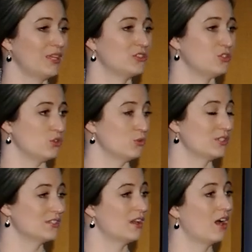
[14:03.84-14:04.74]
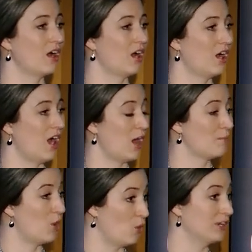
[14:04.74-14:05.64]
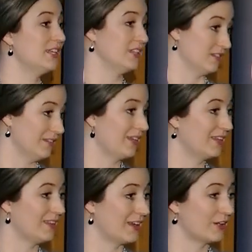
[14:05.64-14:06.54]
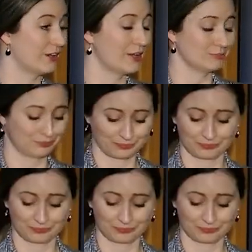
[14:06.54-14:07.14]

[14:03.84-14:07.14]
induce bone healing in that area.